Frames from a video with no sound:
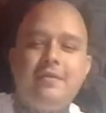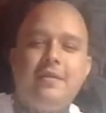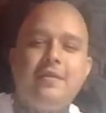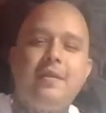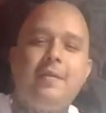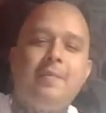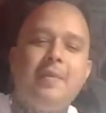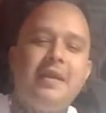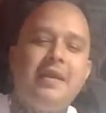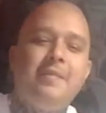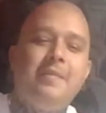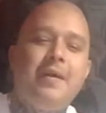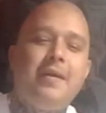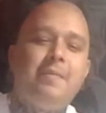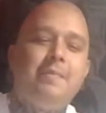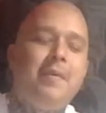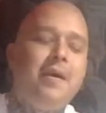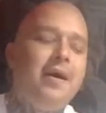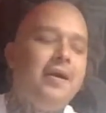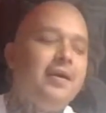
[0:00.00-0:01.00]
They played him
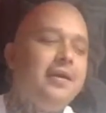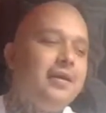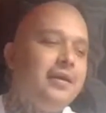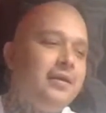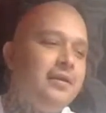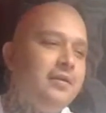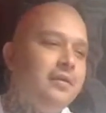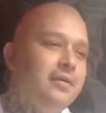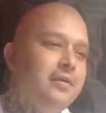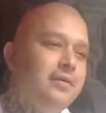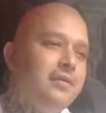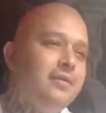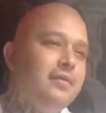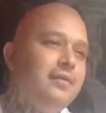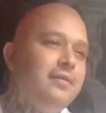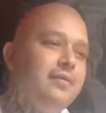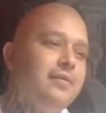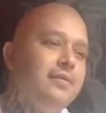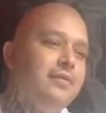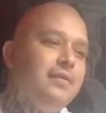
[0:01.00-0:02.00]
out of pocket.
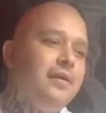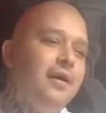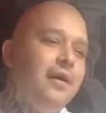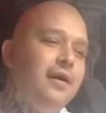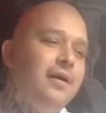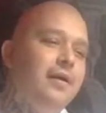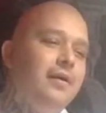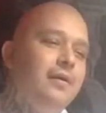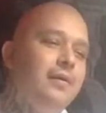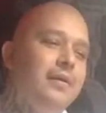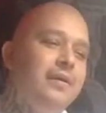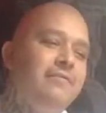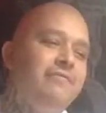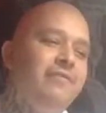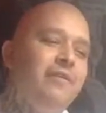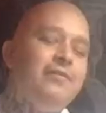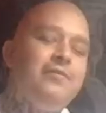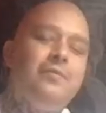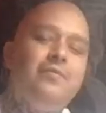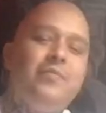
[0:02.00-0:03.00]
He
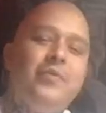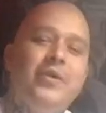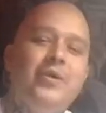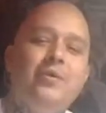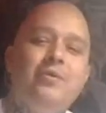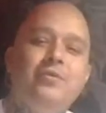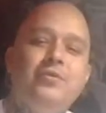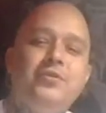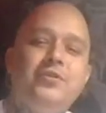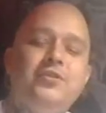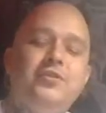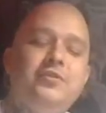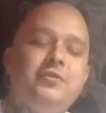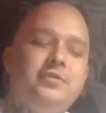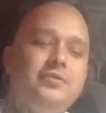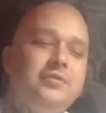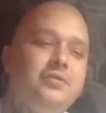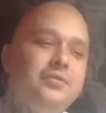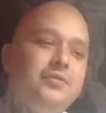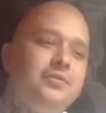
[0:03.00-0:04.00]
felt abused,
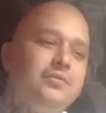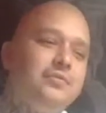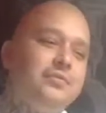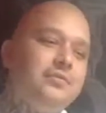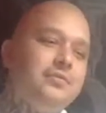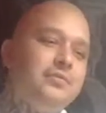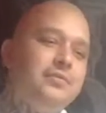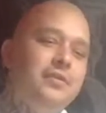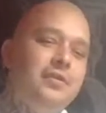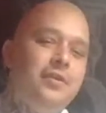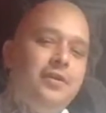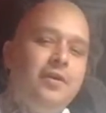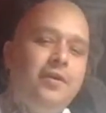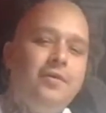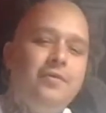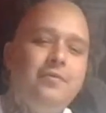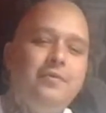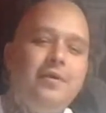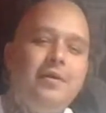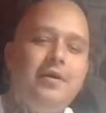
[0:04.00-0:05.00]
you
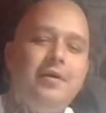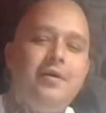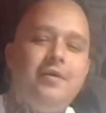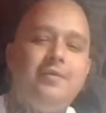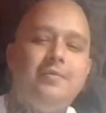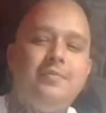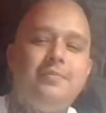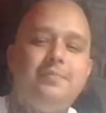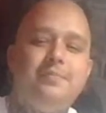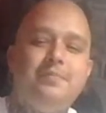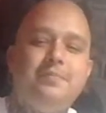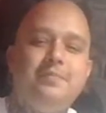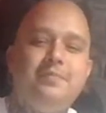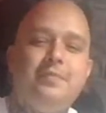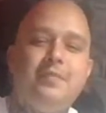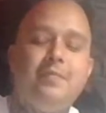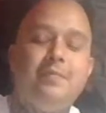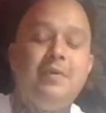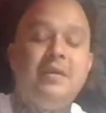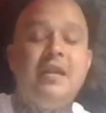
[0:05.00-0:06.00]
know.
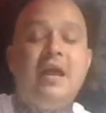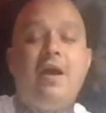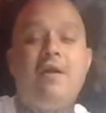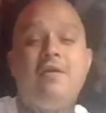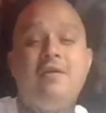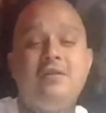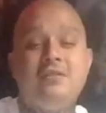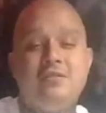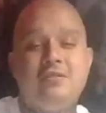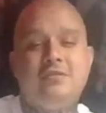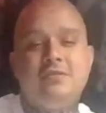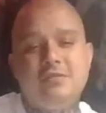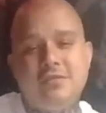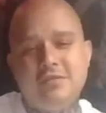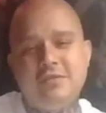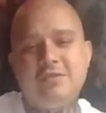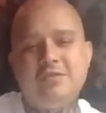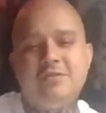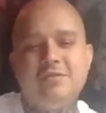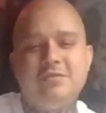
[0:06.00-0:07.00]
But now he's
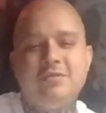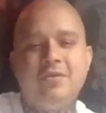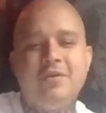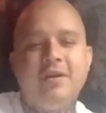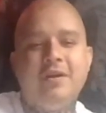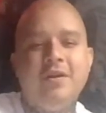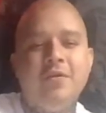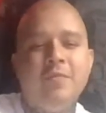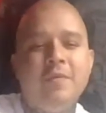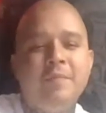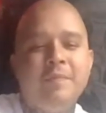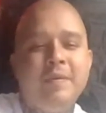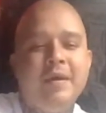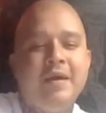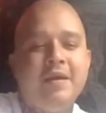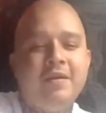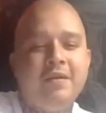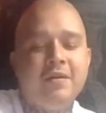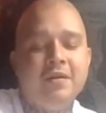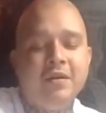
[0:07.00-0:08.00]
doing a little bit
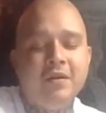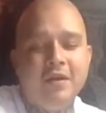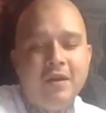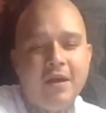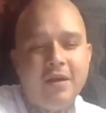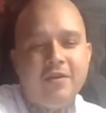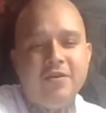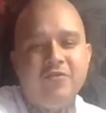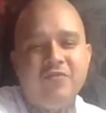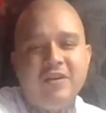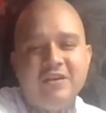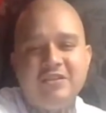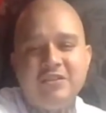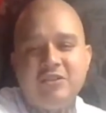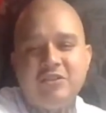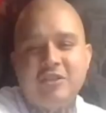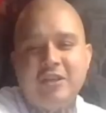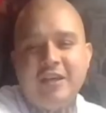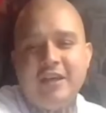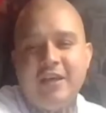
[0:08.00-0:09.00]
better. I don't know if I
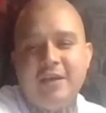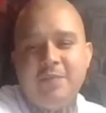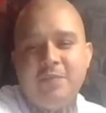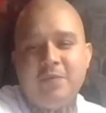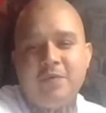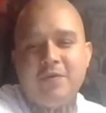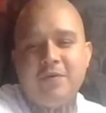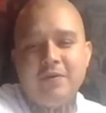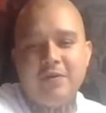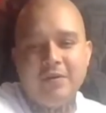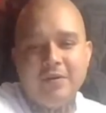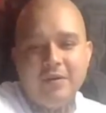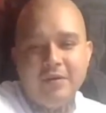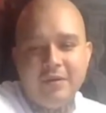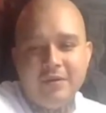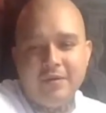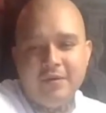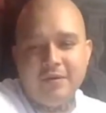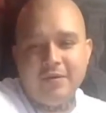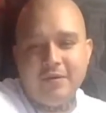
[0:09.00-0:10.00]
should skip or
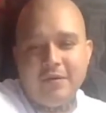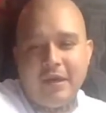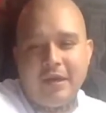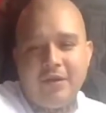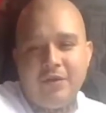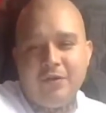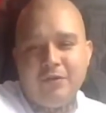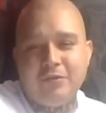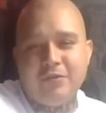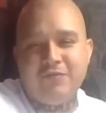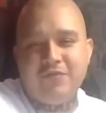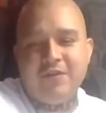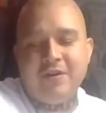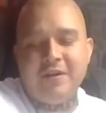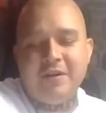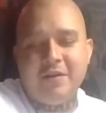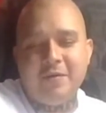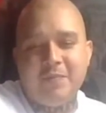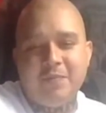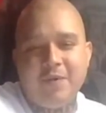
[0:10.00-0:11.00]
I know there was a
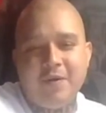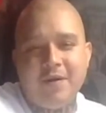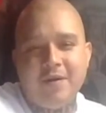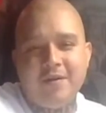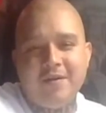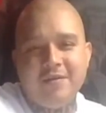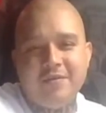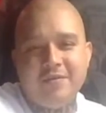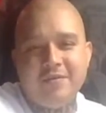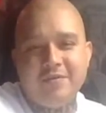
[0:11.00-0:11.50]
funnier part.